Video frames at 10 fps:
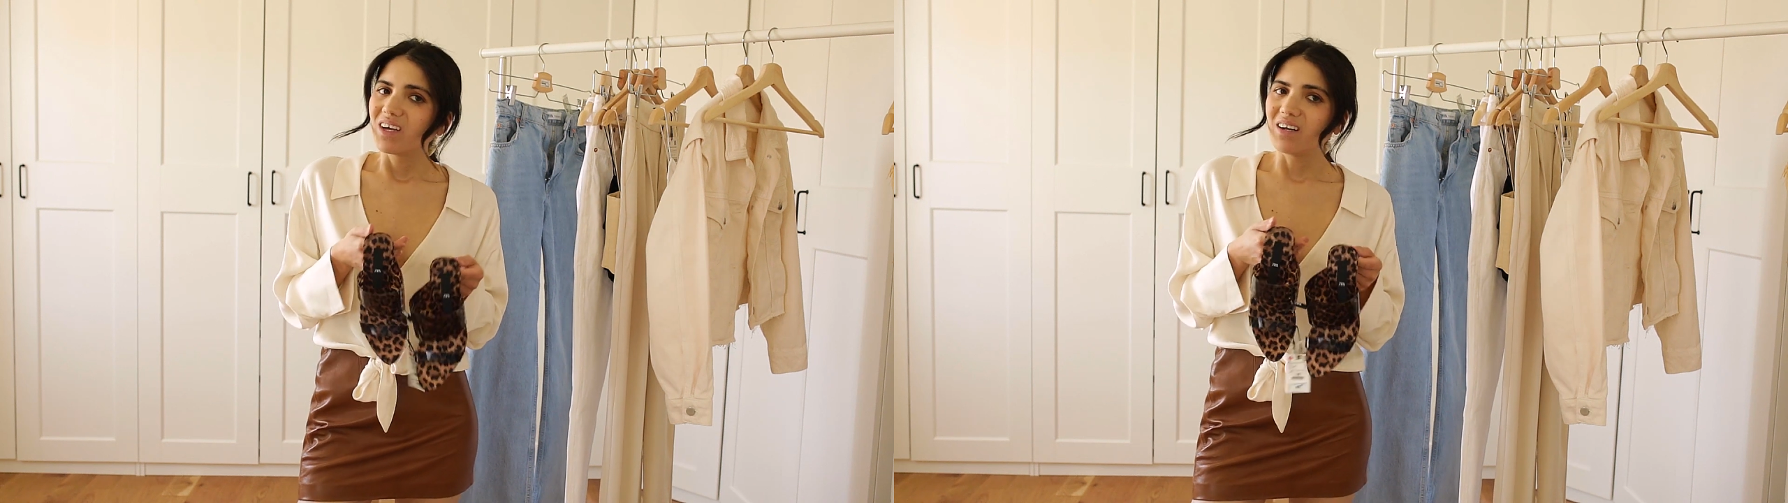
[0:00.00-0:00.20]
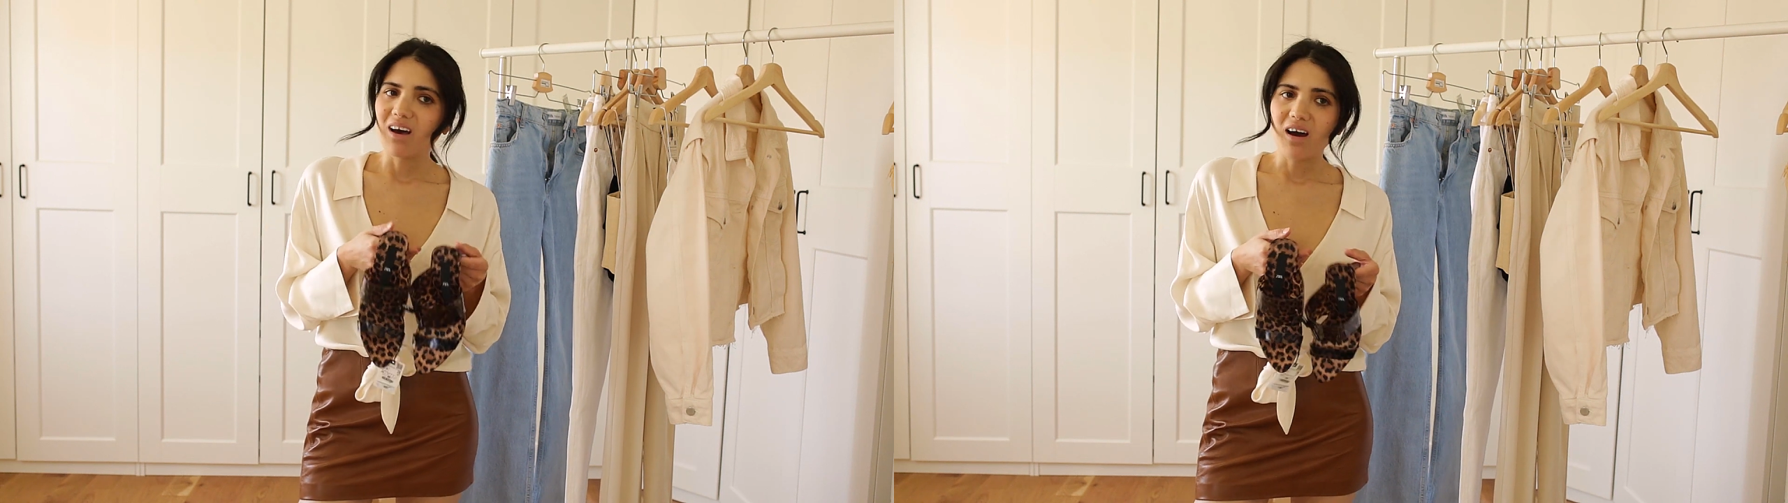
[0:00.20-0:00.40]

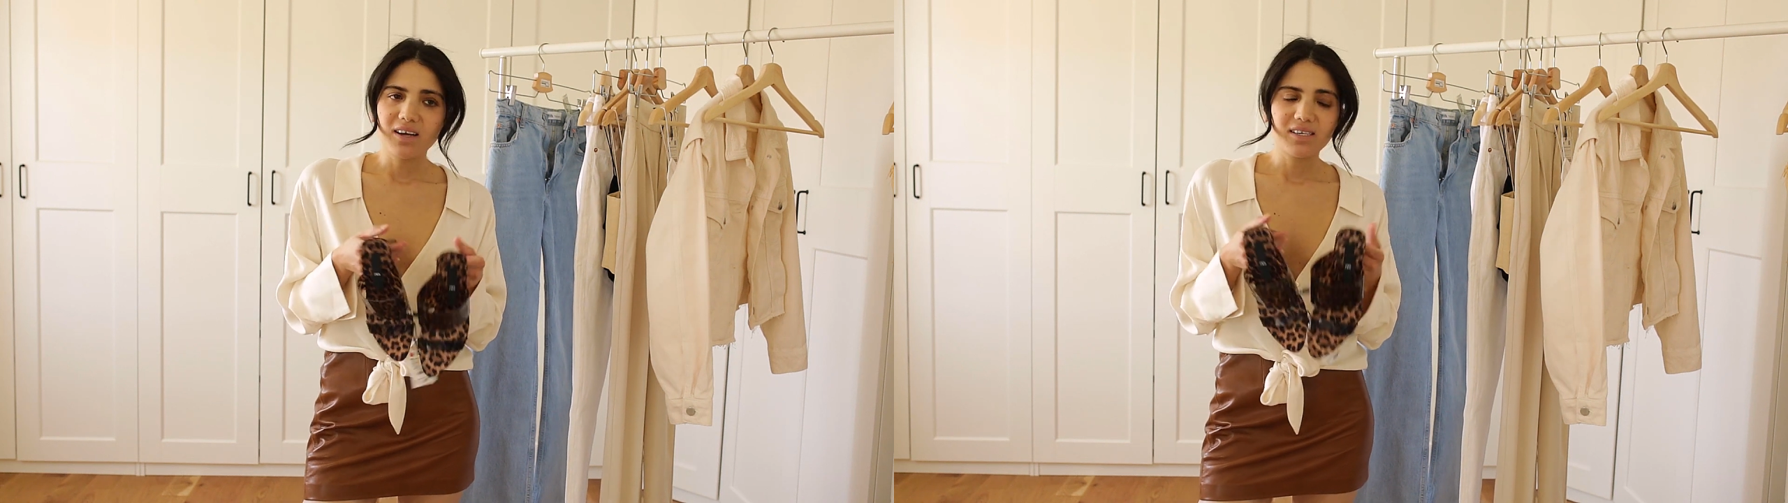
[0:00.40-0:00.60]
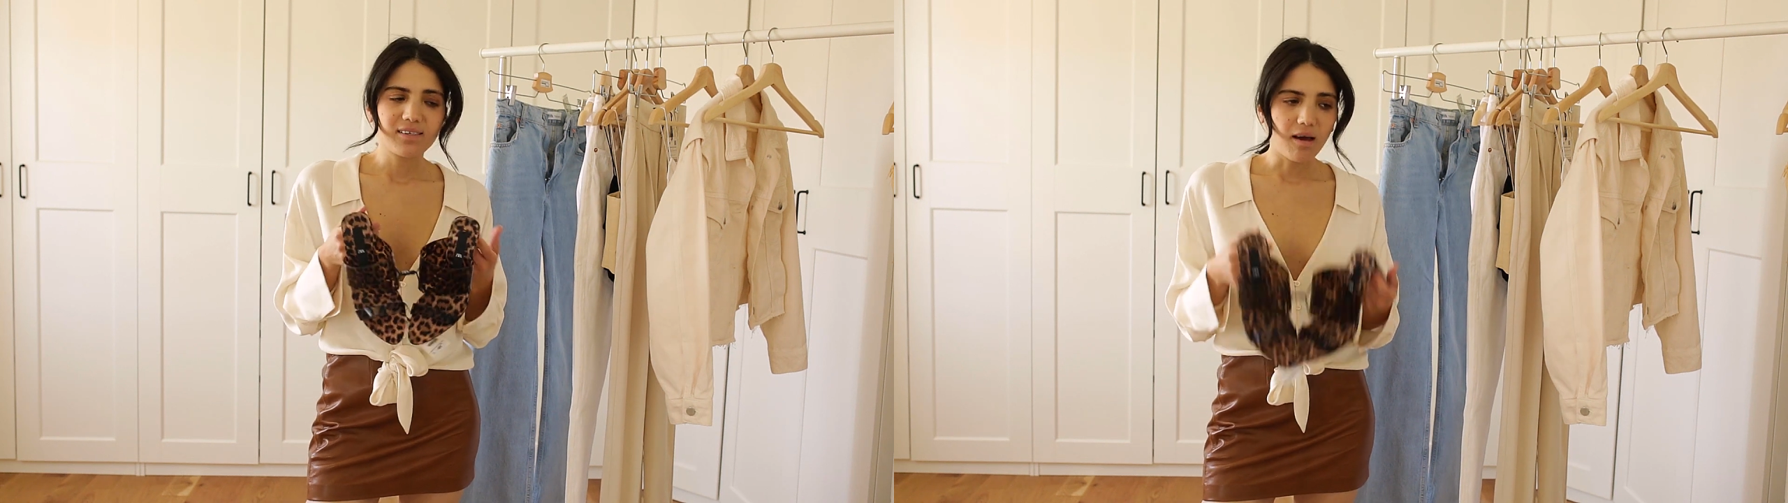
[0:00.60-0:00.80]

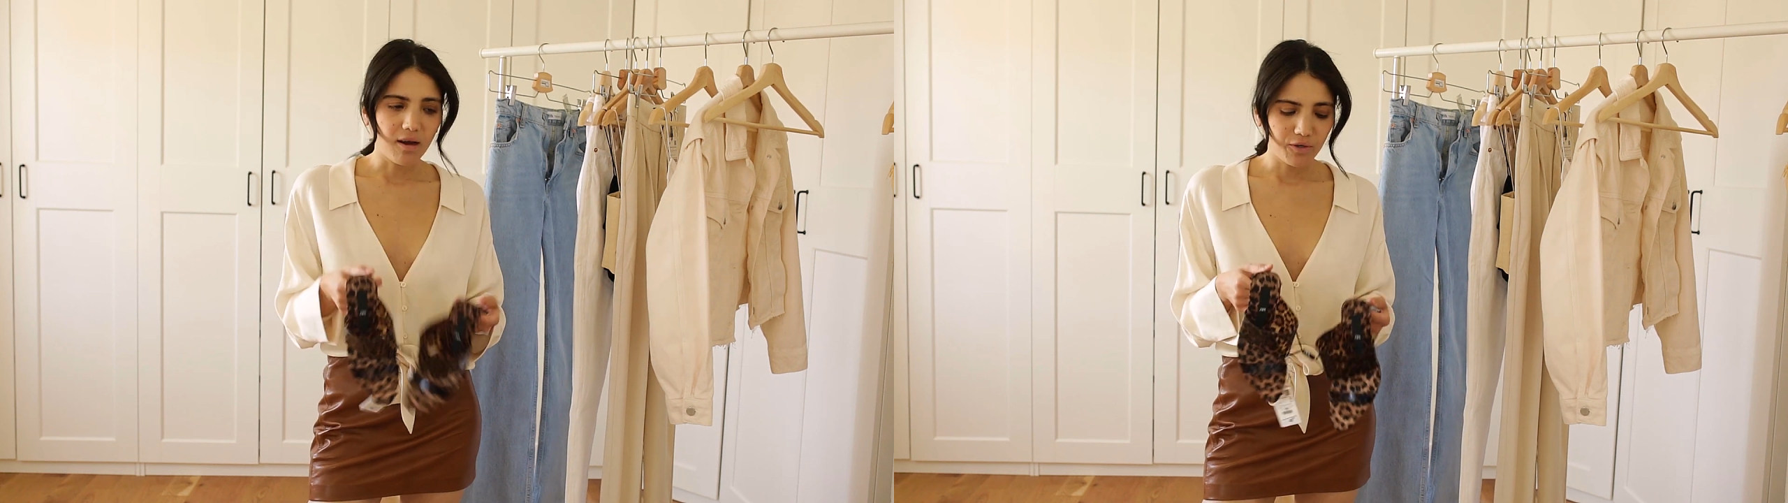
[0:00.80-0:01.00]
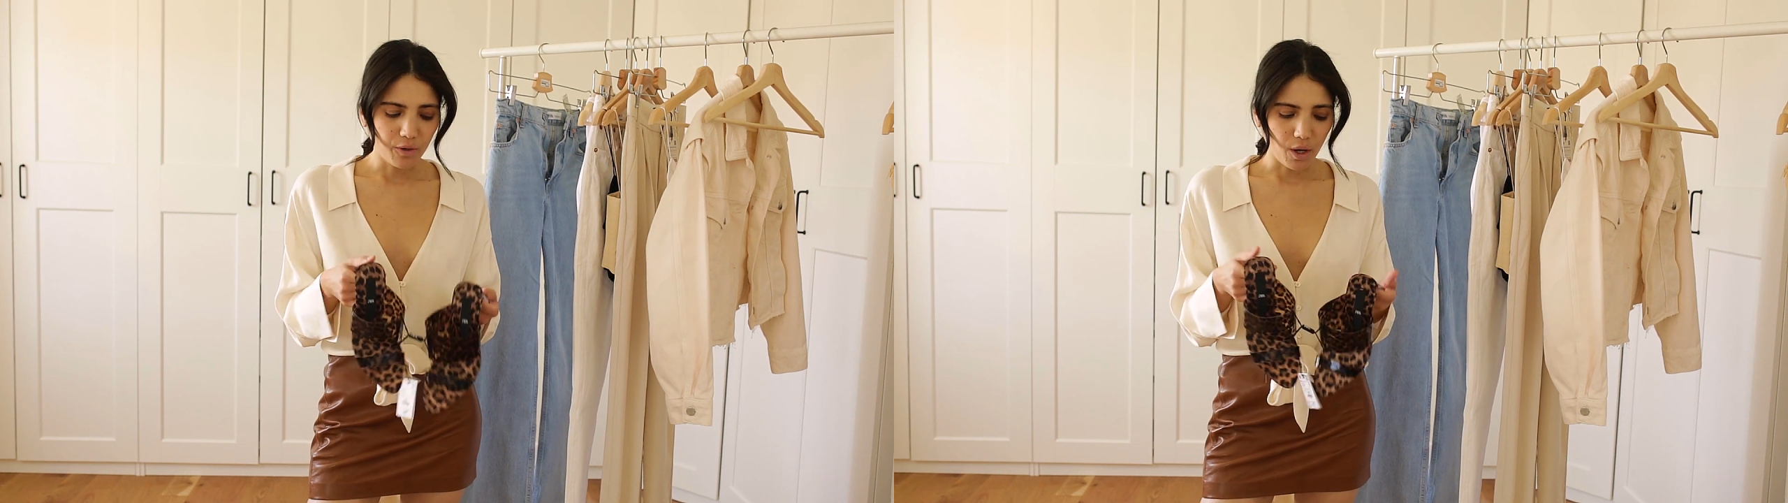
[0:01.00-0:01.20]
nice? I don't